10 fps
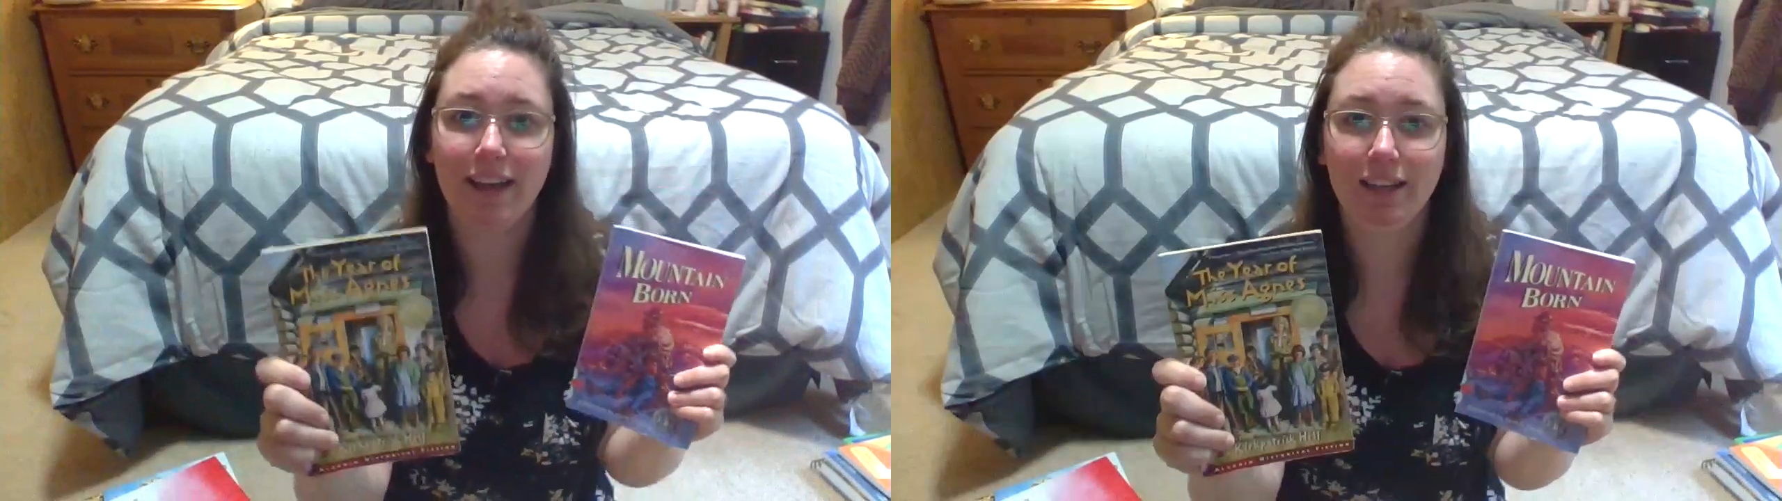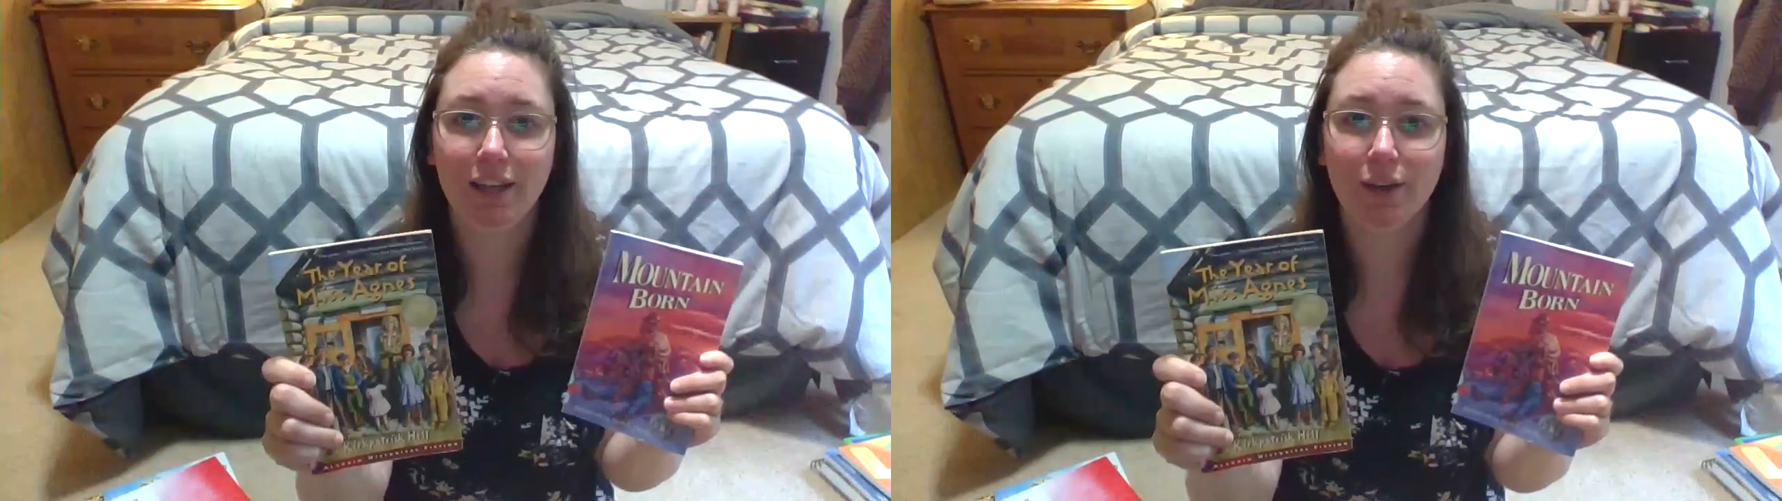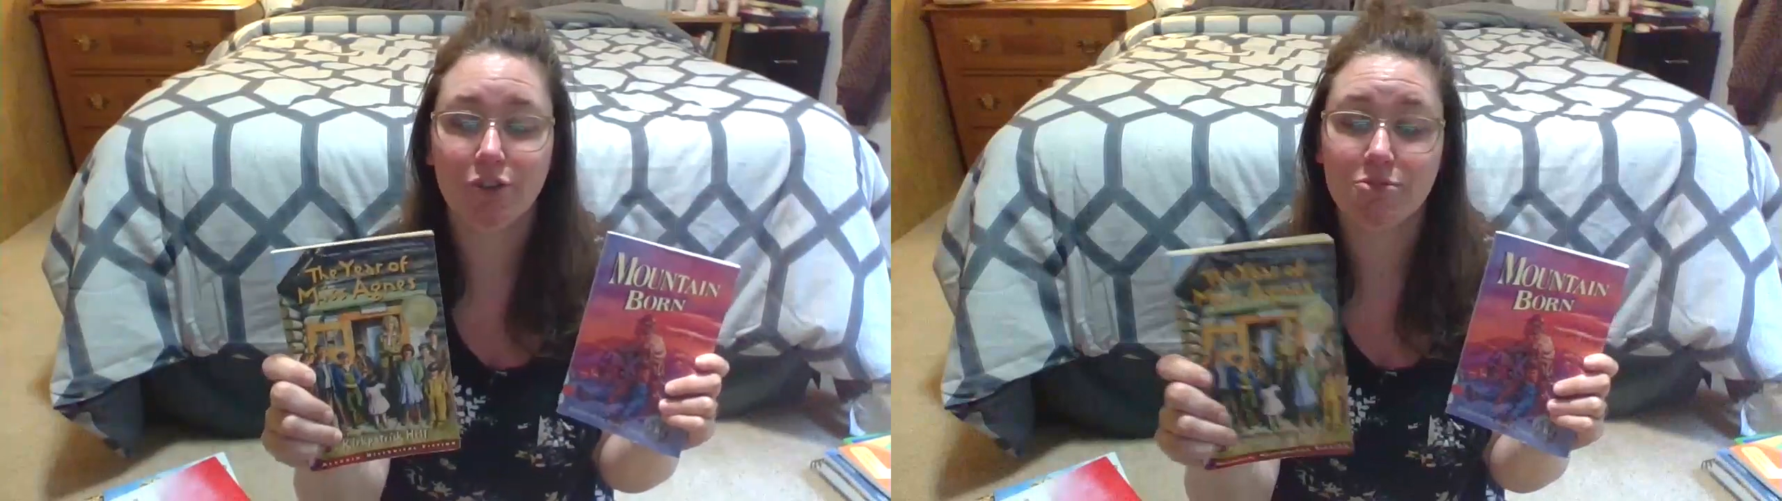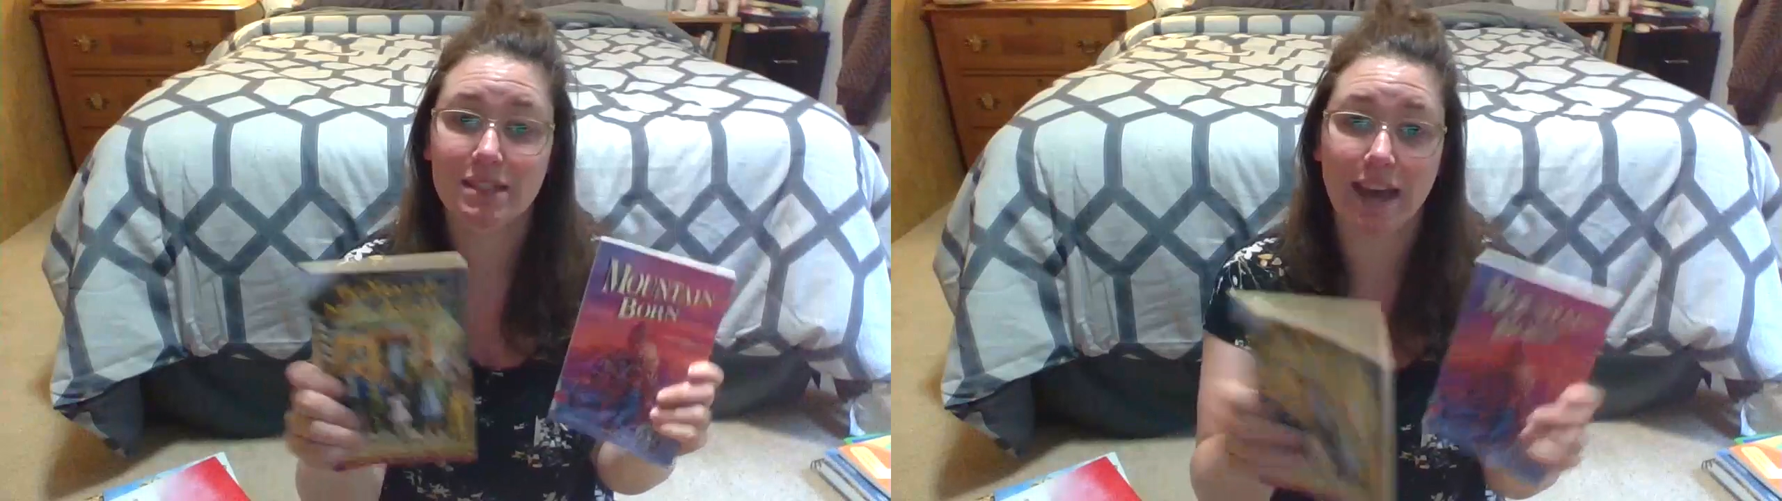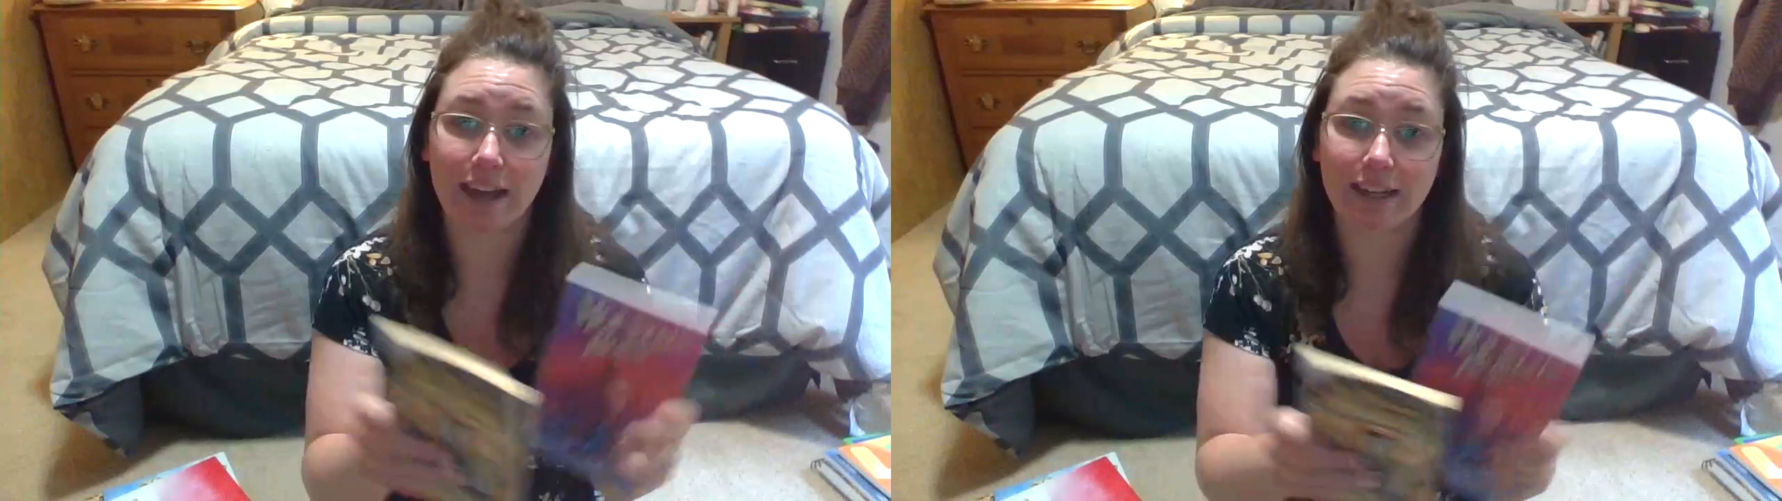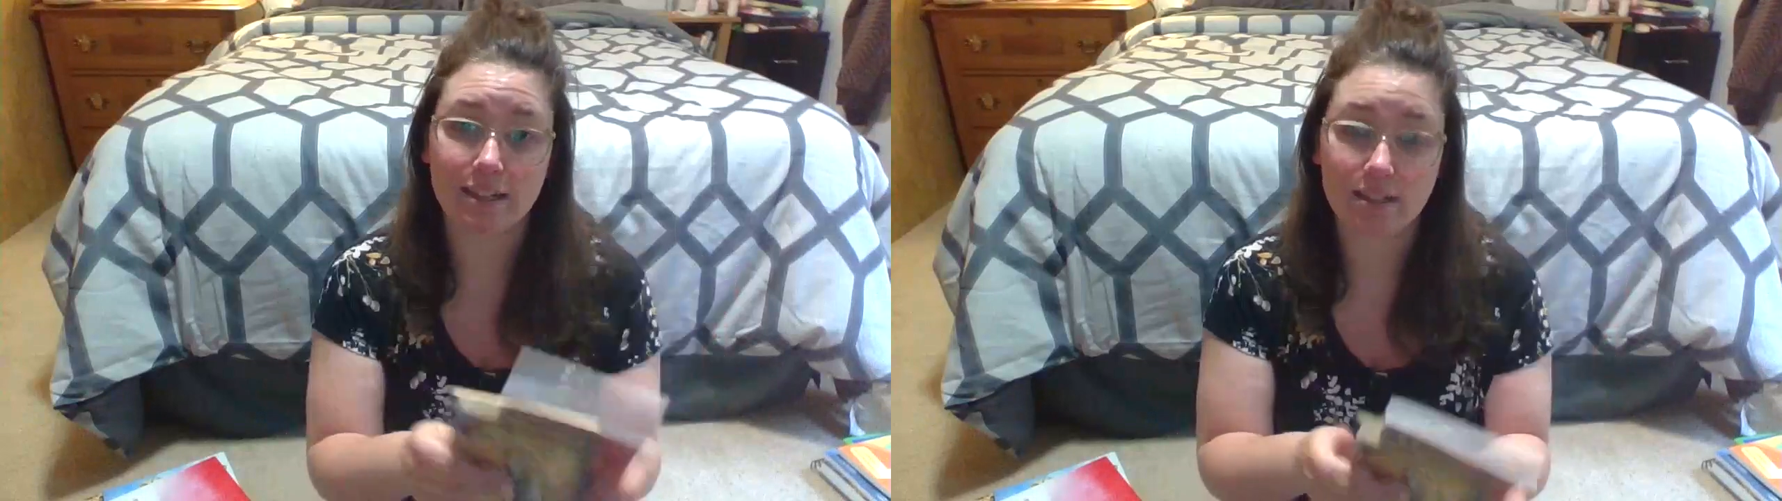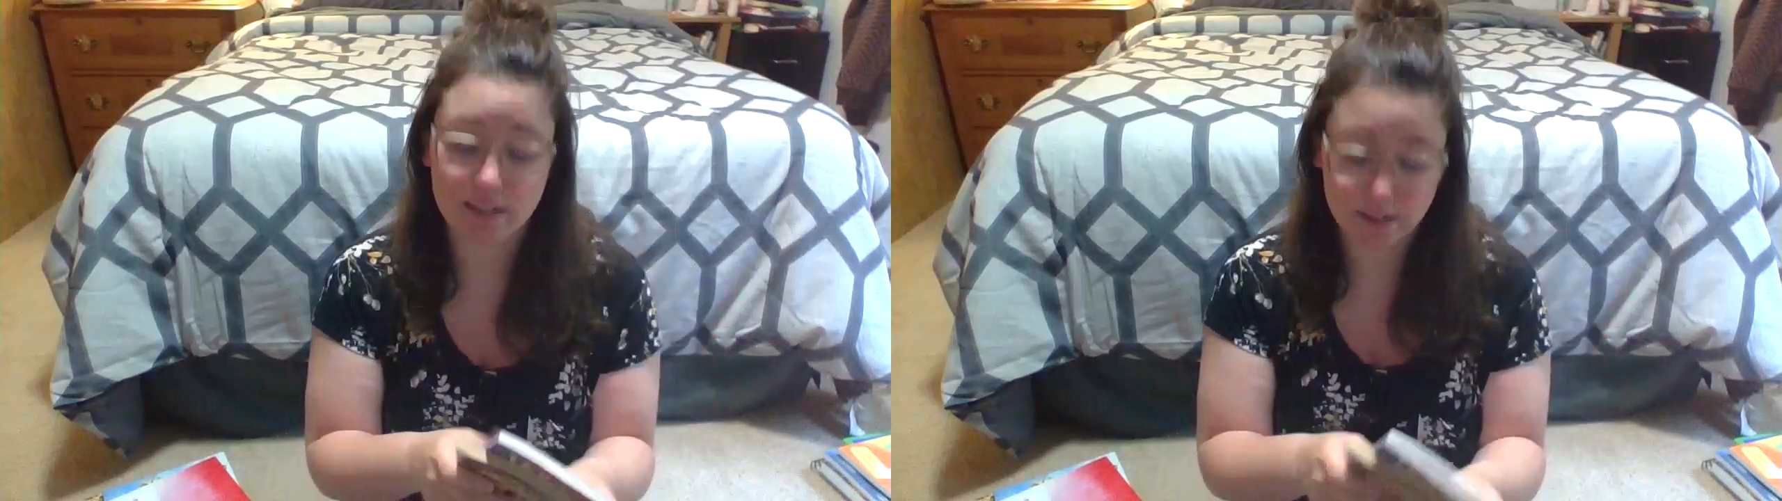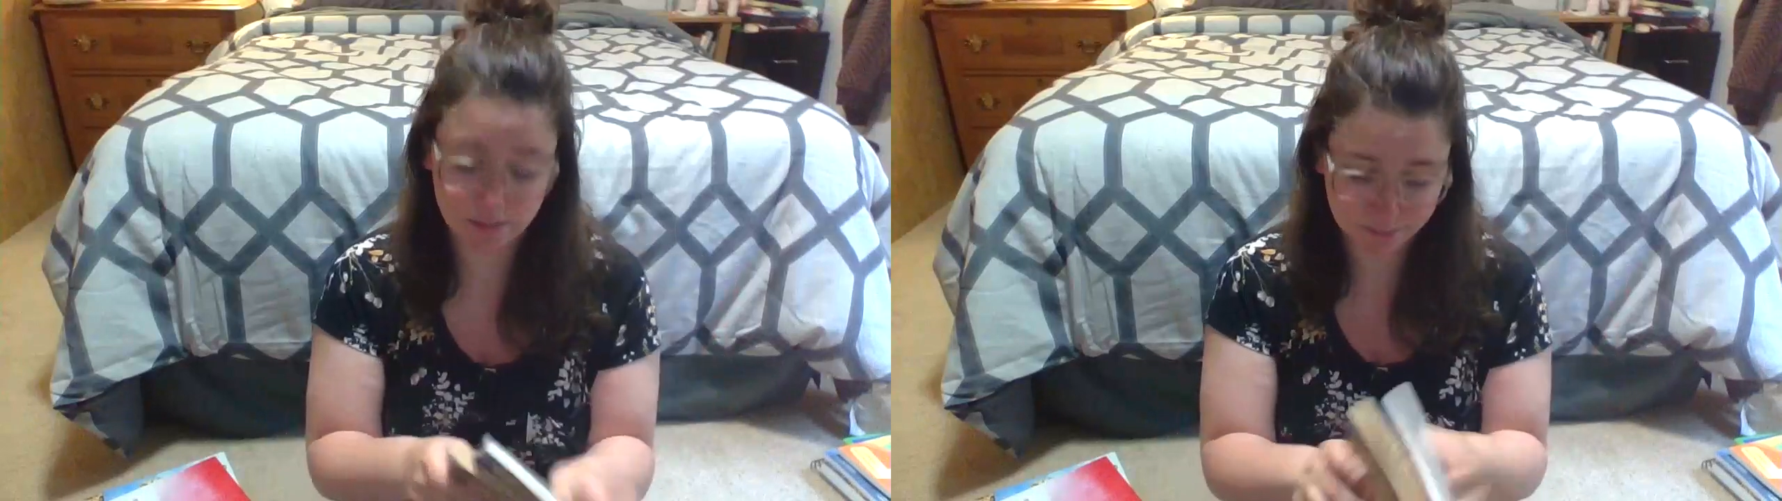The Year of Miss Agnes.